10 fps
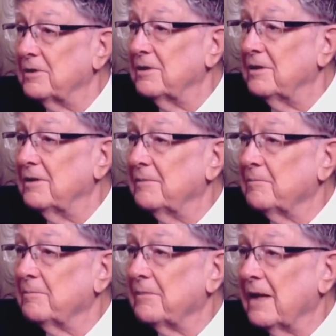for him.
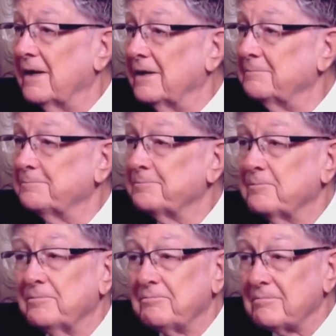
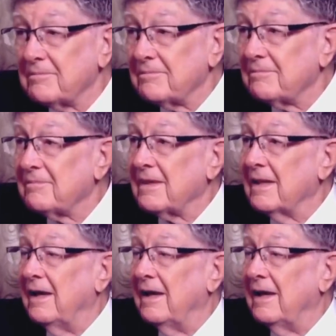That's lovely to hear.